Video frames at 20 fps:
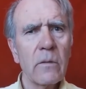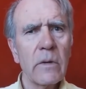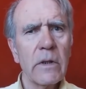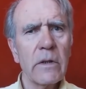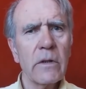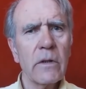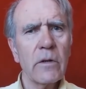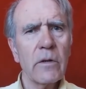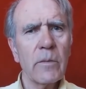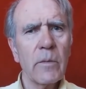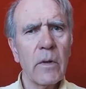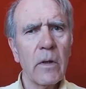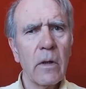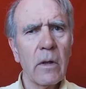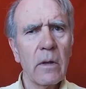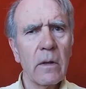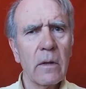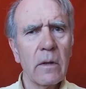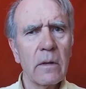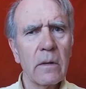without
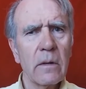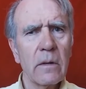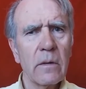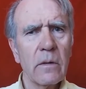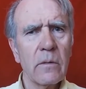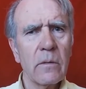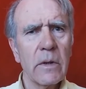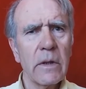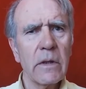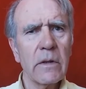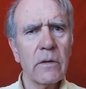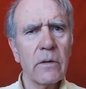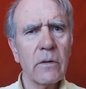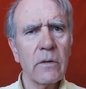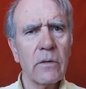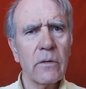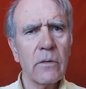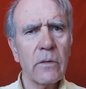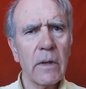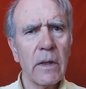more,
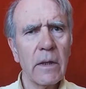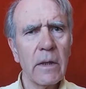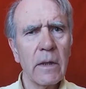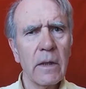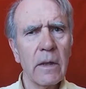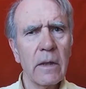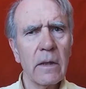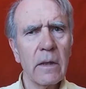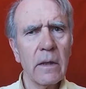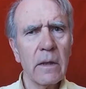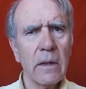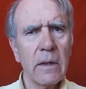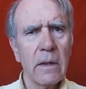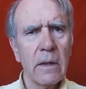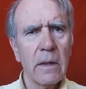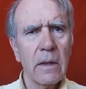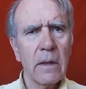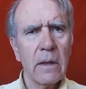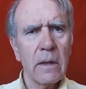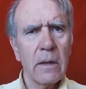without trying
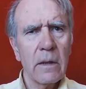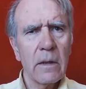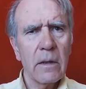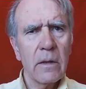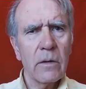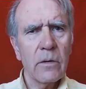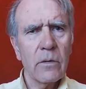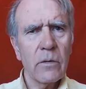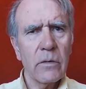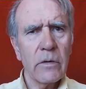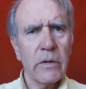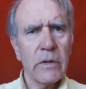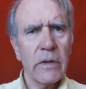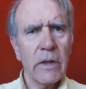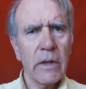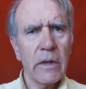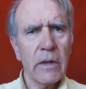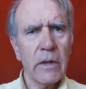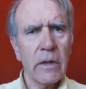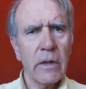to
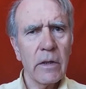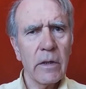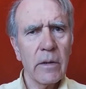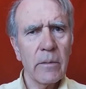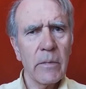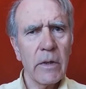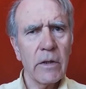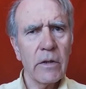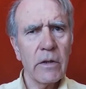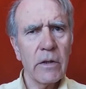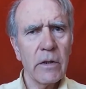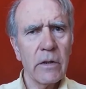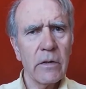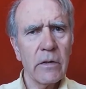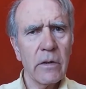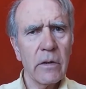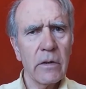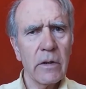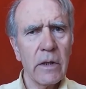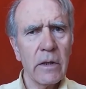stick
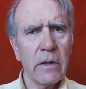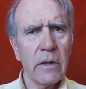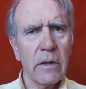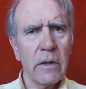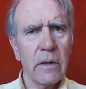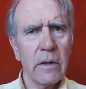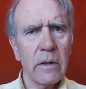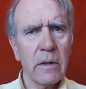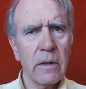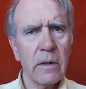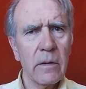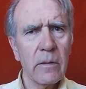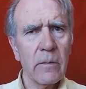images on it